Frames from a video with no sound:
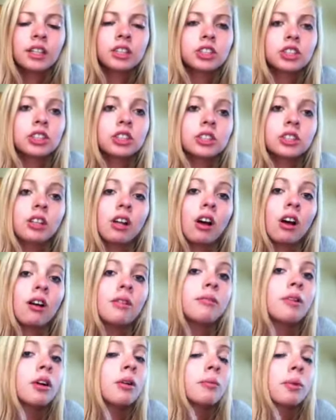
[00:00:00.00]
she's
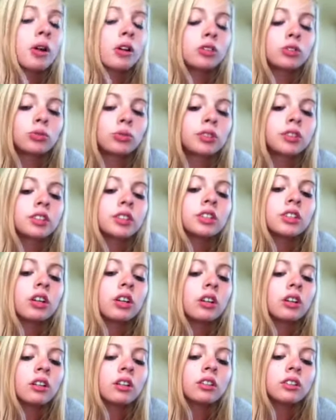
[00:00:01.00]
not a ball jointed
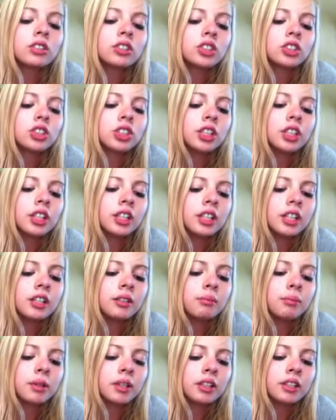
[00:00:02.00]
doll,
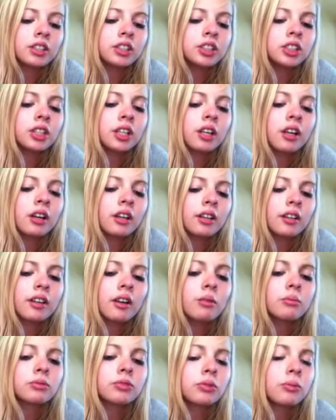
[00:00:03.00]
because she
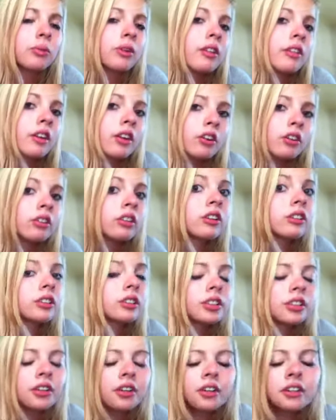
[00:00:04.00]
comes from one of the earlier
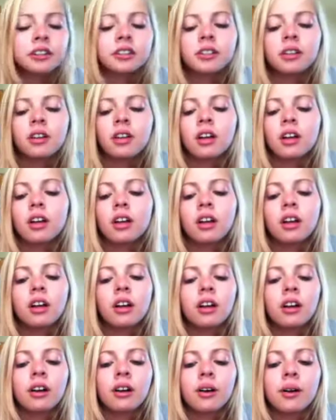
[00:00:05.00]
series.
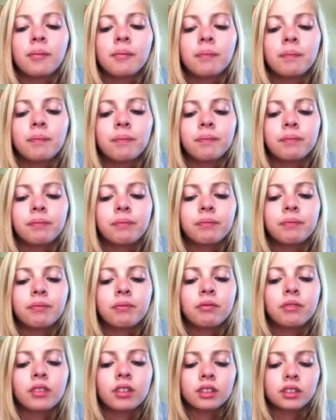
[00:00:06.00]

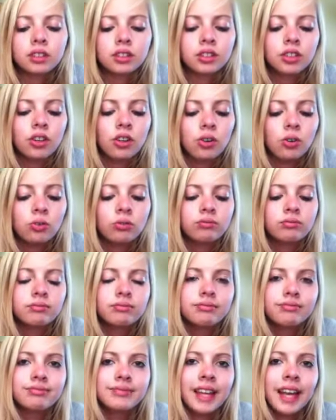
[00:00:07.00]
So
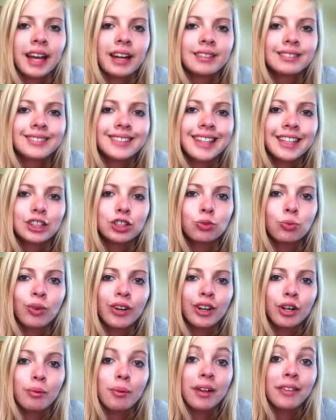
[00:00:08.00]
yeah, in case you're
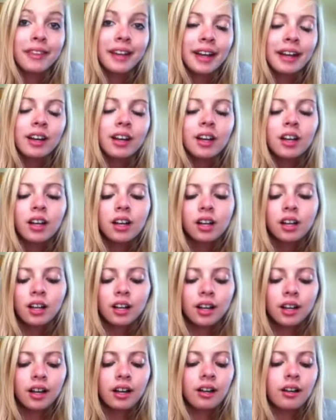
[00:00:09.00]
wondering about that.
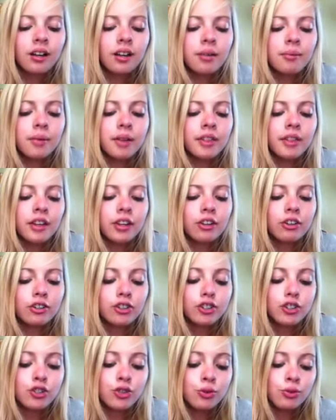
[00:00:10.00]
And then her
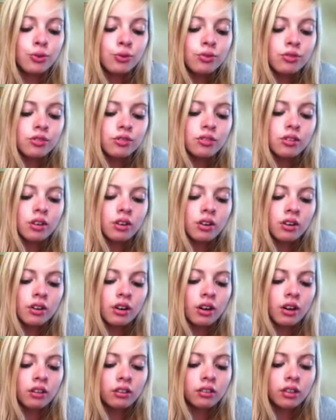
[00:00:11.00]
shoes are
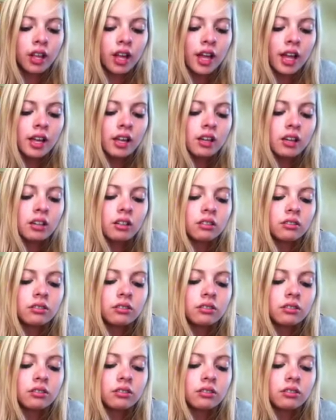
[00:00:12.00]
not like